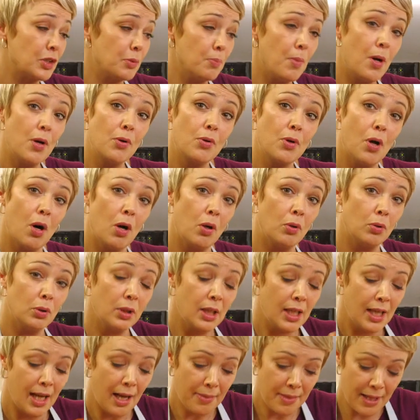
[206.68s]
smoke hole
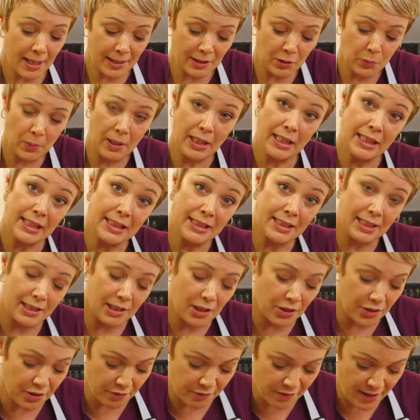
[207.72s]
and that's where you need to
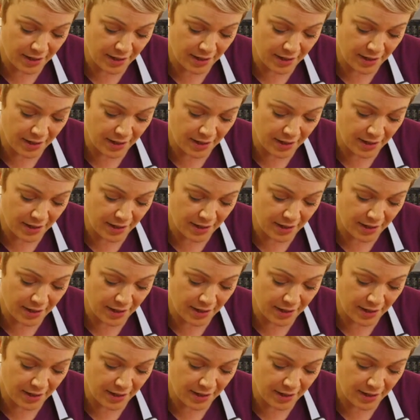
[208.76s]
cut the